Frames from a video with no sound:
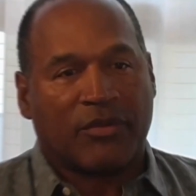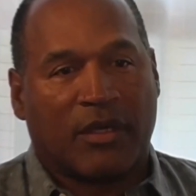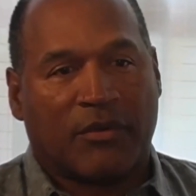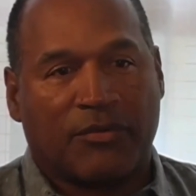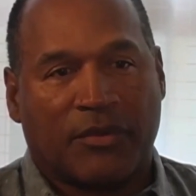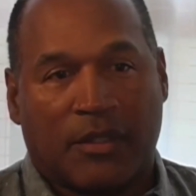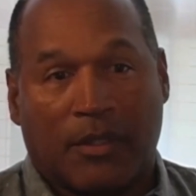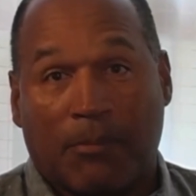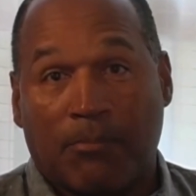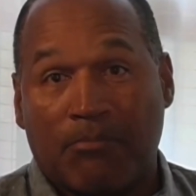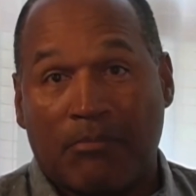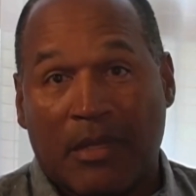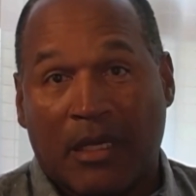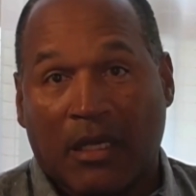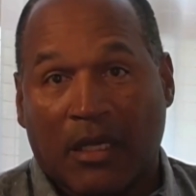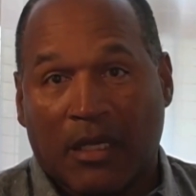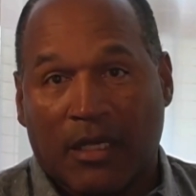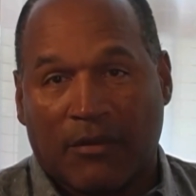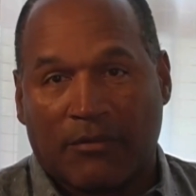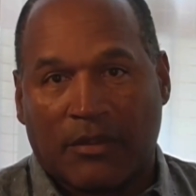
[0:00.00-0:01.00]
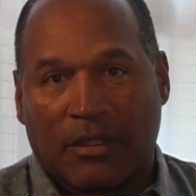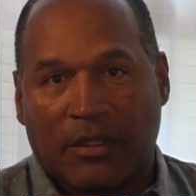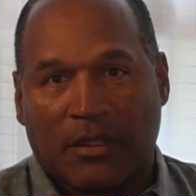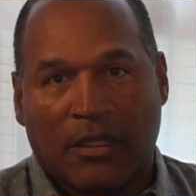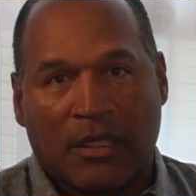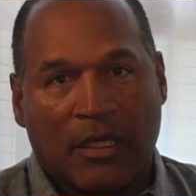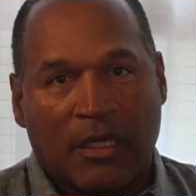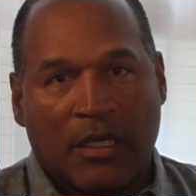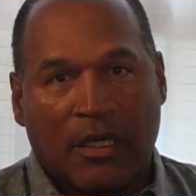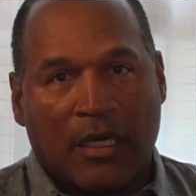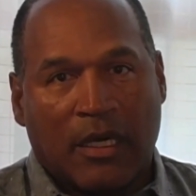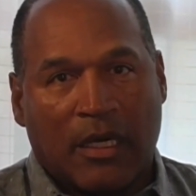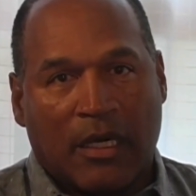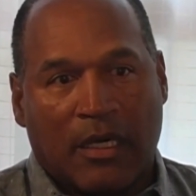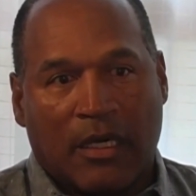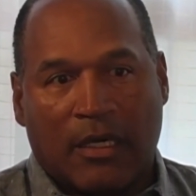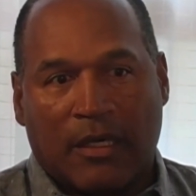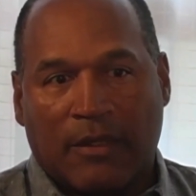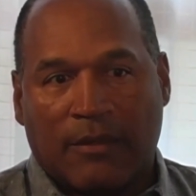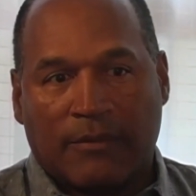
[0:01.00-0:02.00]
took place. The
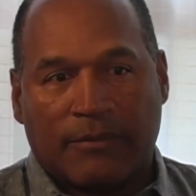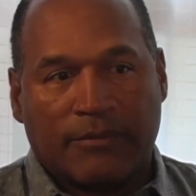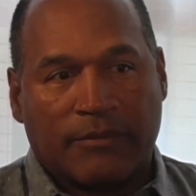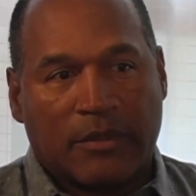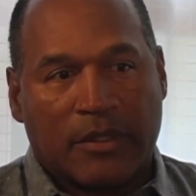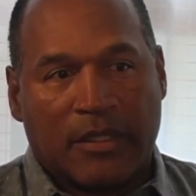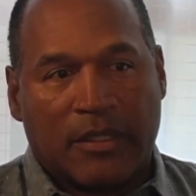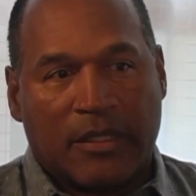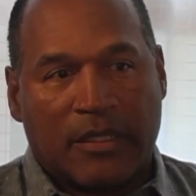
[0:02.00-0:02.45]
case was very